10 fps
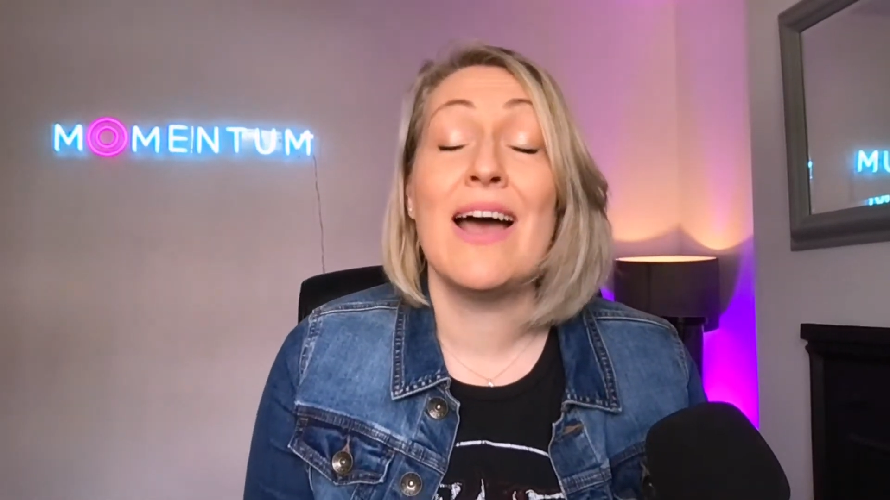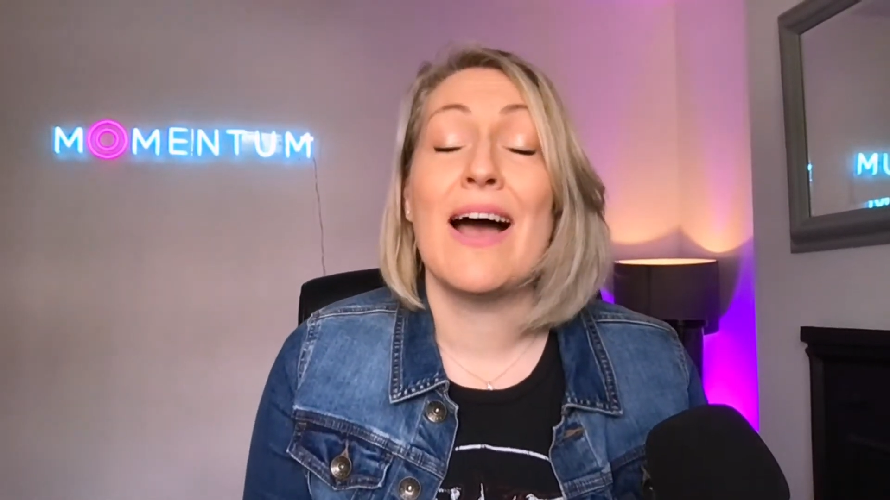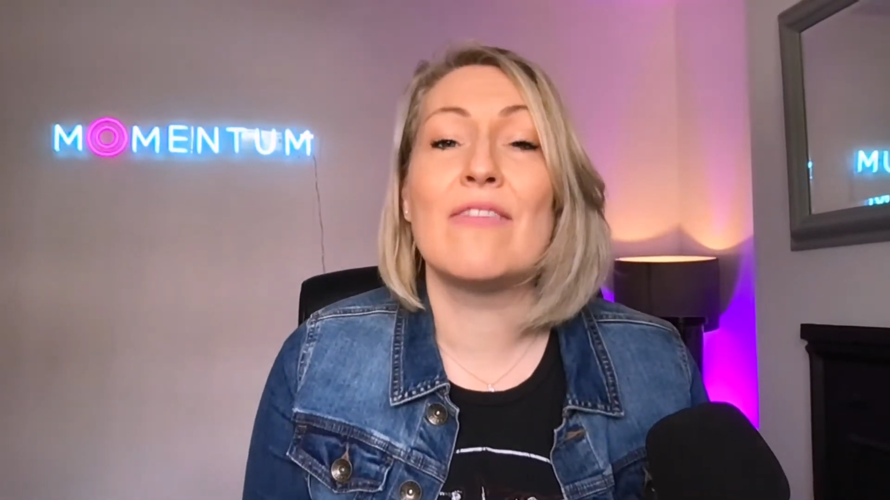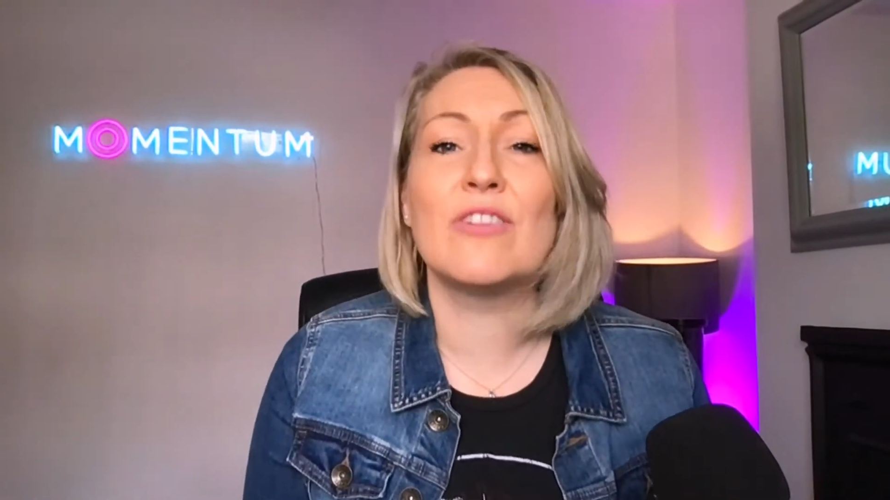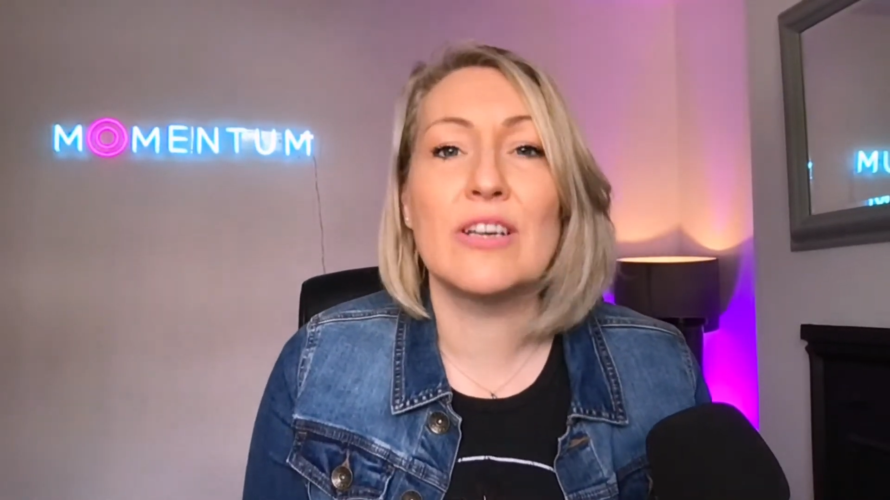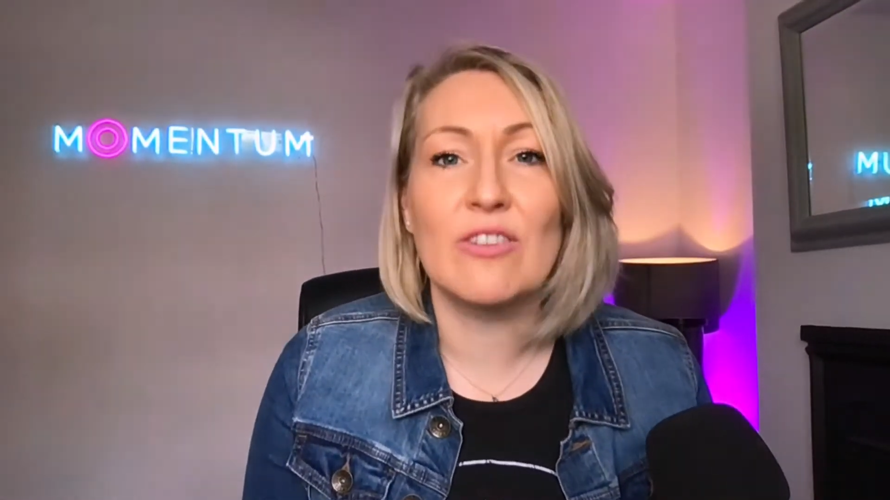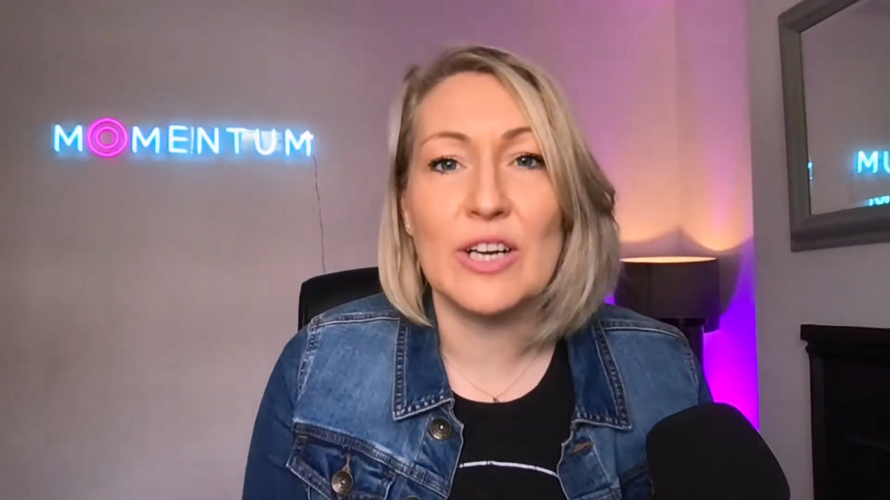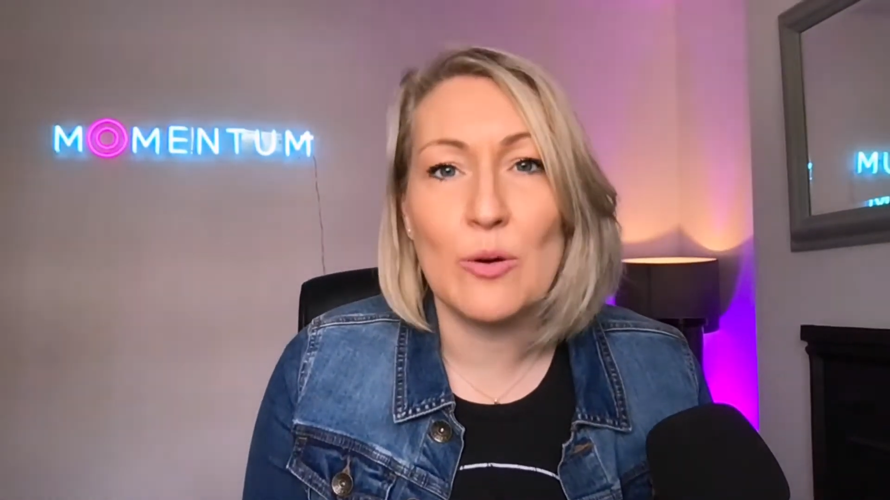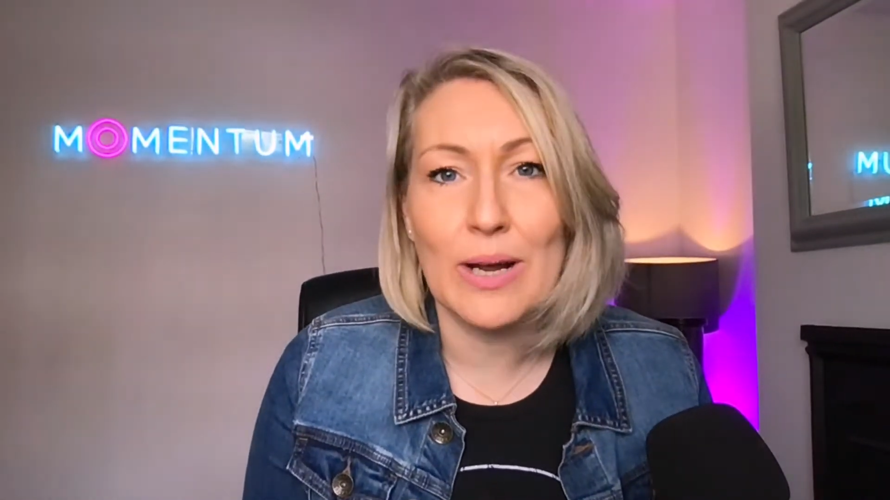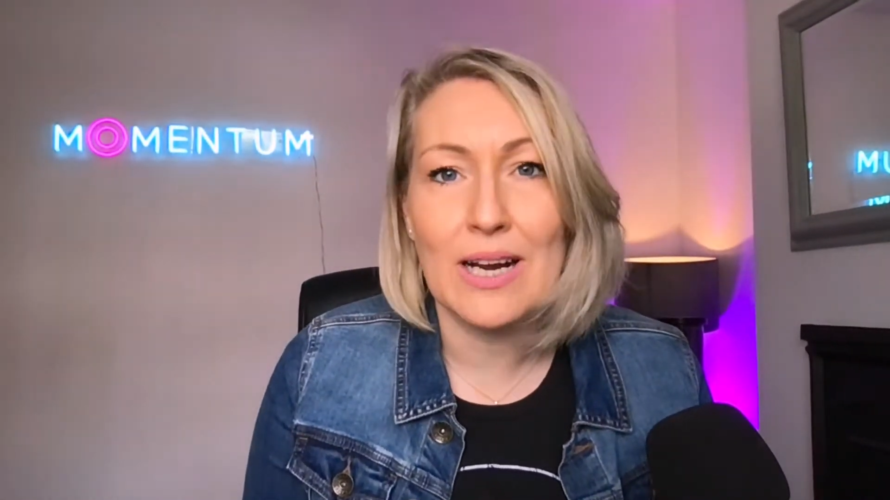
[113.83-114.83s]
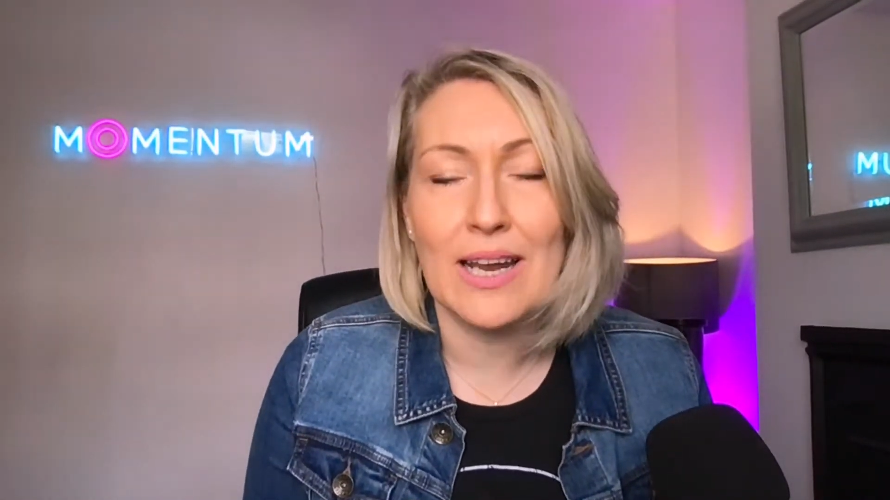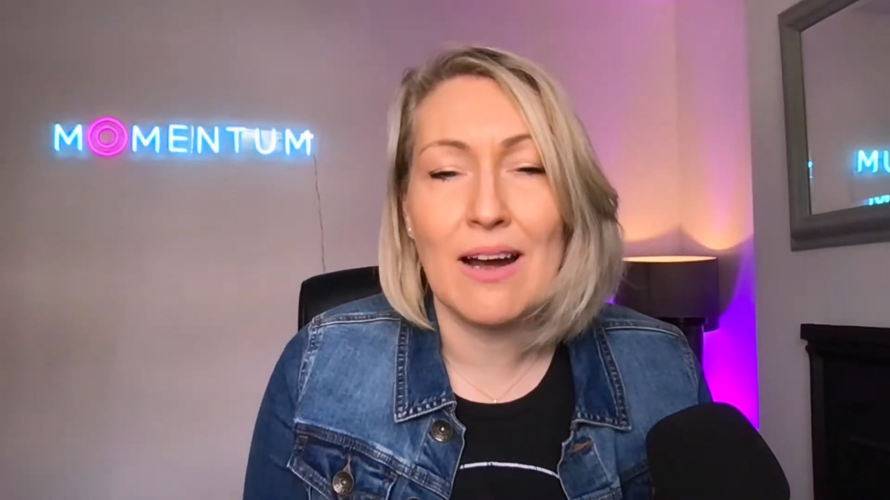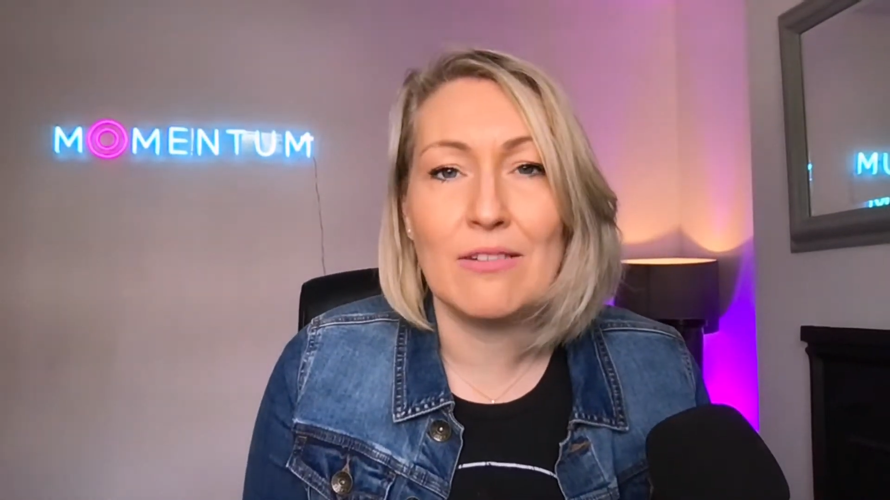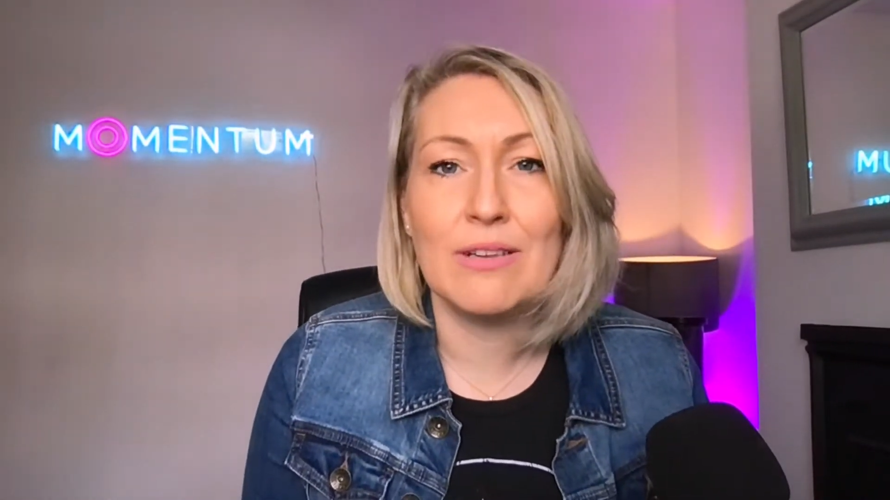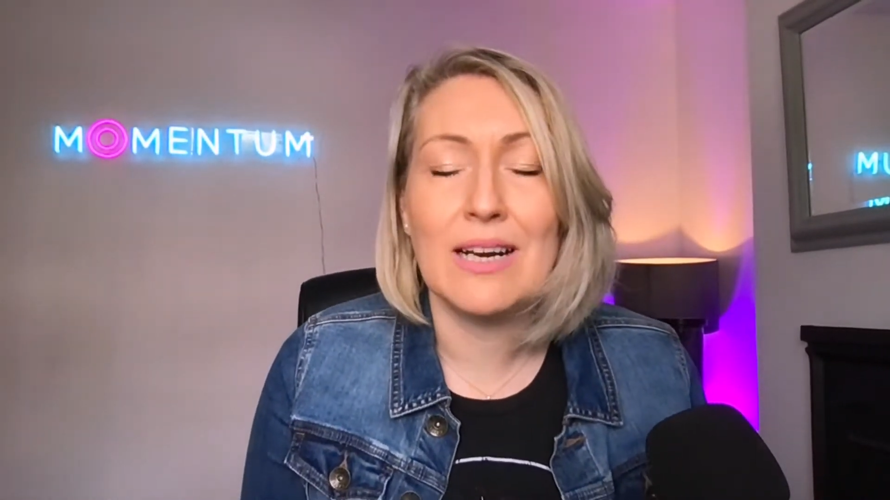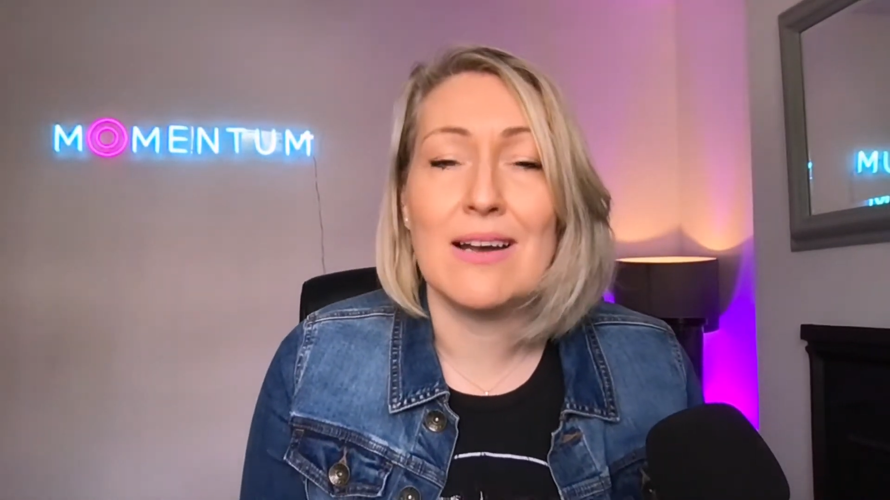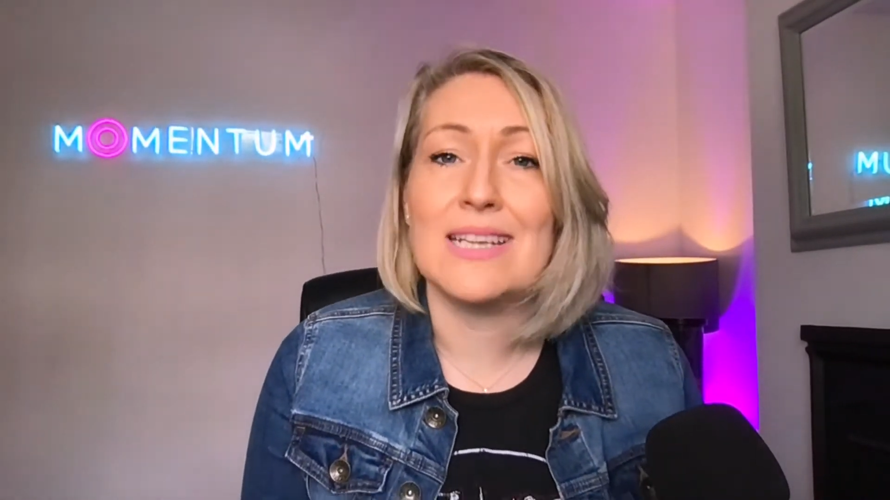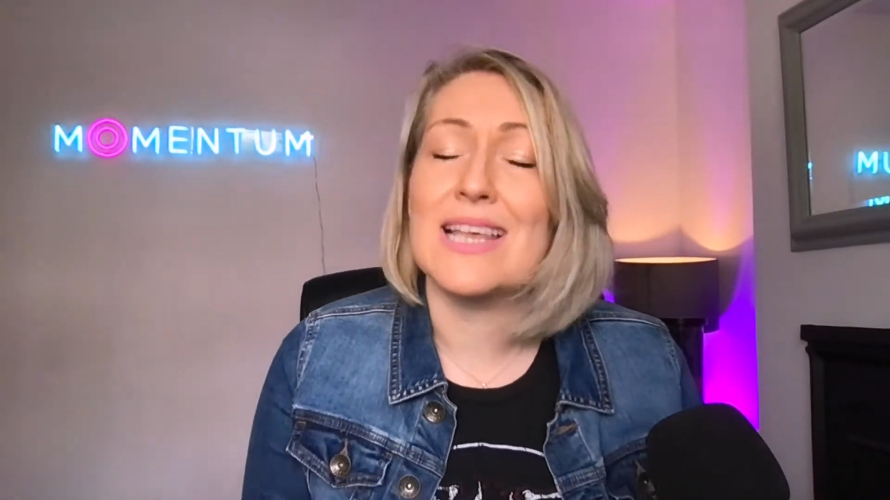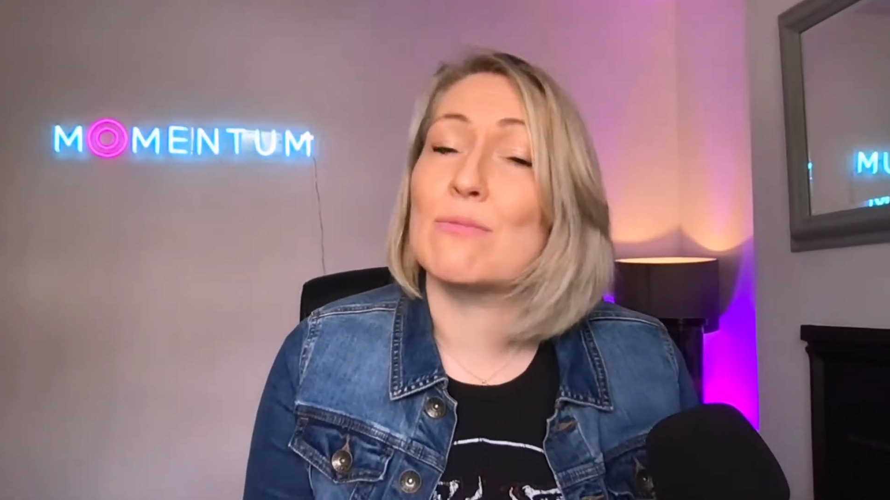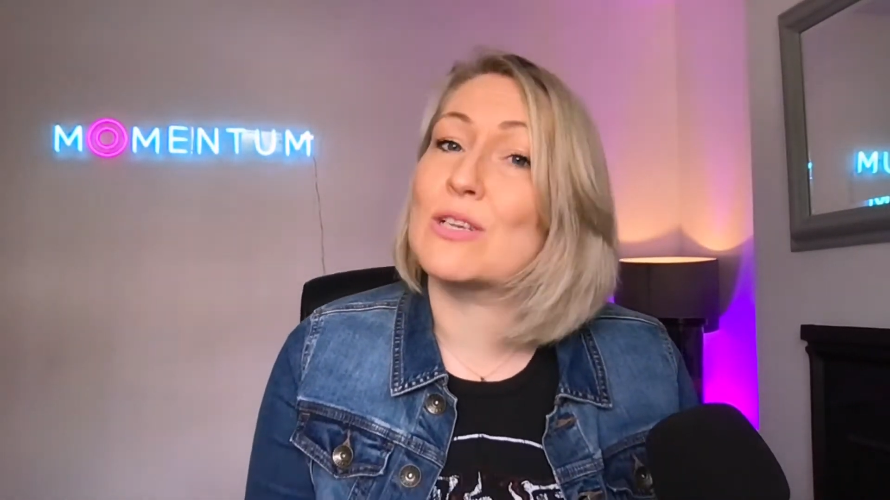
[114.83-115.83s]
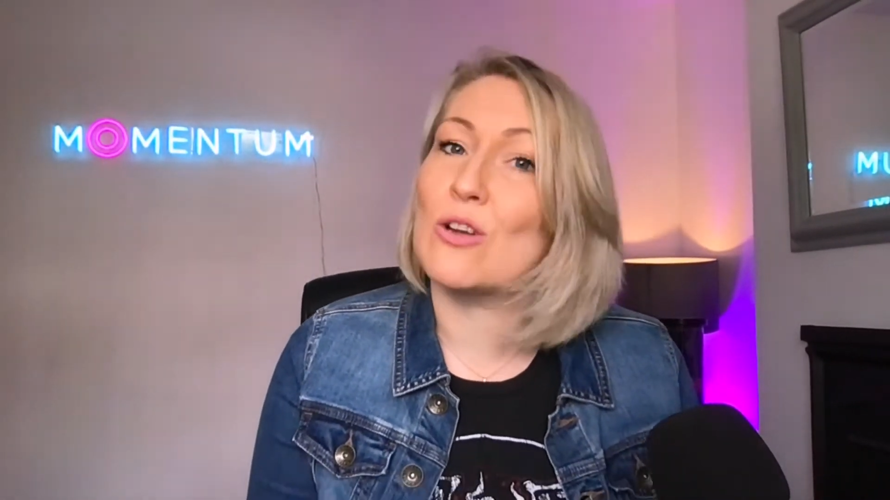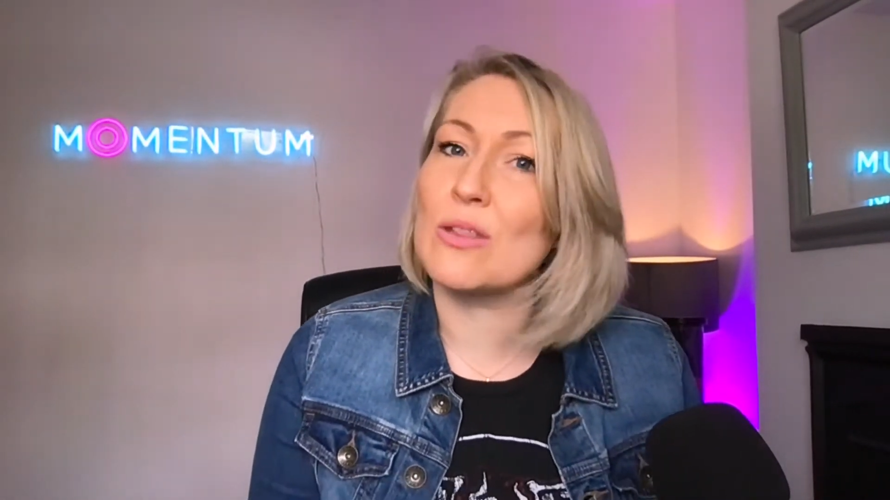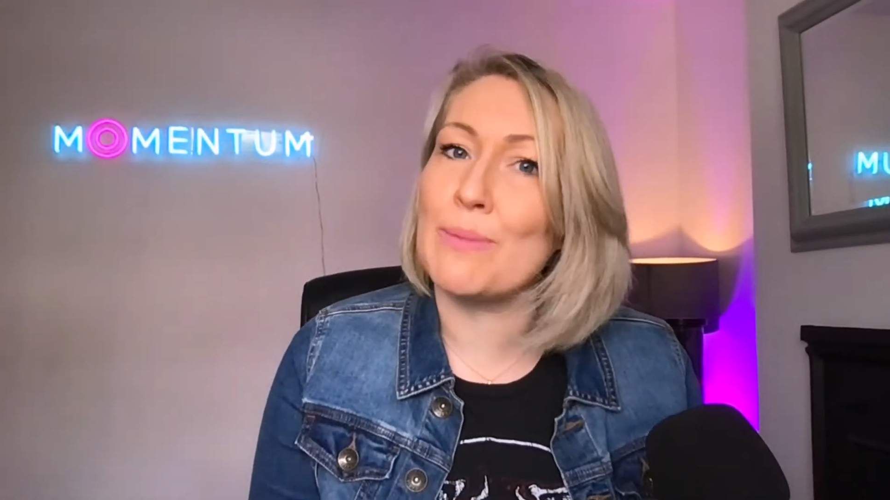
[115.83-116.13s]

and very, very quickly I realized that was not the